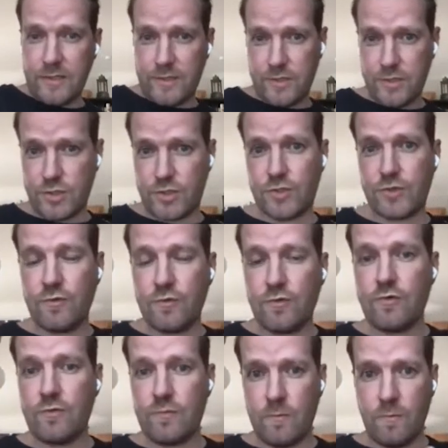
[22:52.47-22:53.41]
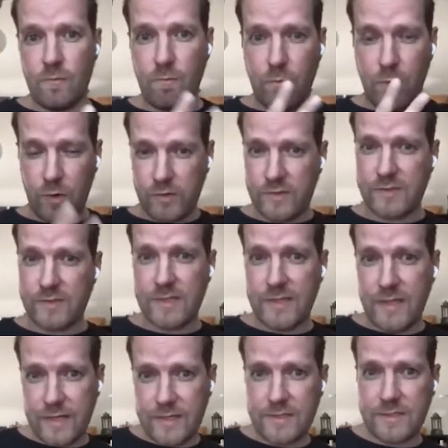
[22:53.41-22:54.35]
the 2 most
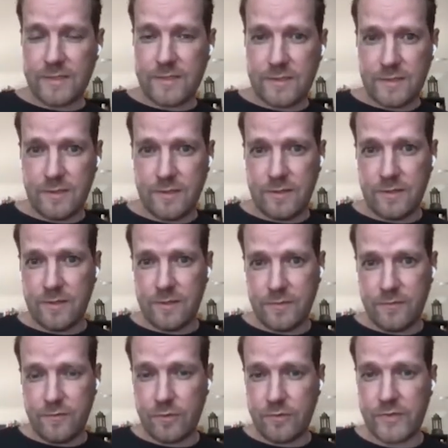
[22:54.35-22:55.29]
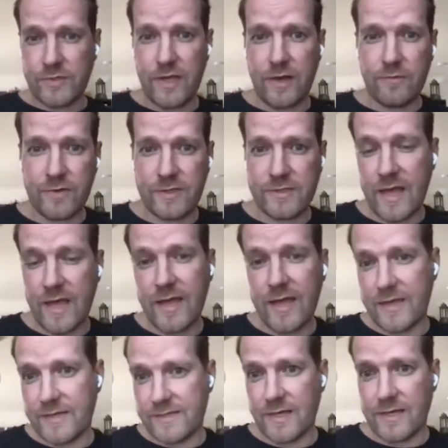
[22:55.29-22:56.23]
selected focus areas
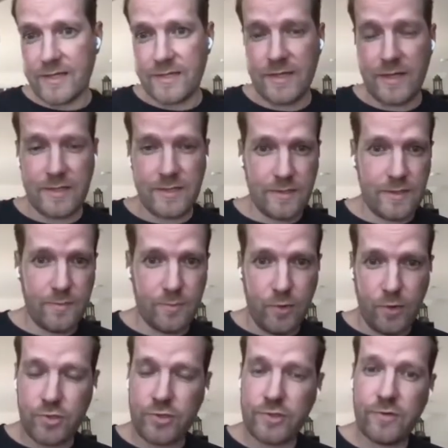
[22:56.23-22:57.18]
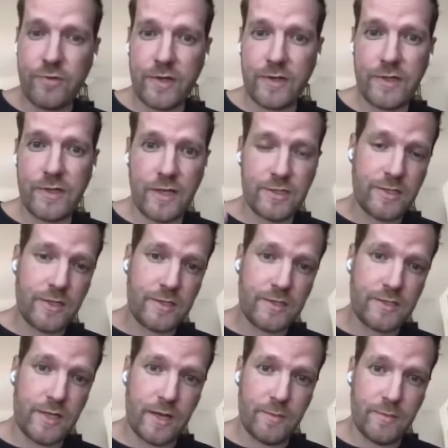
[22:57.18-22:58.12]
are exactly that: emotional regulation
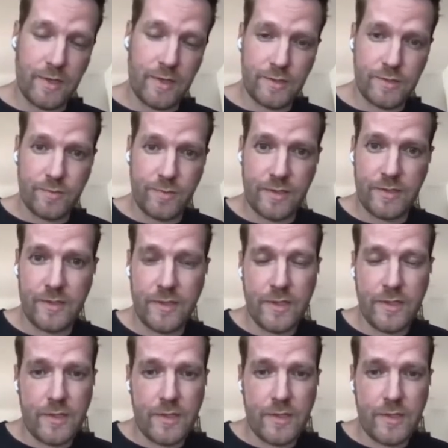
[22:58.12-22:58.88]
and time management.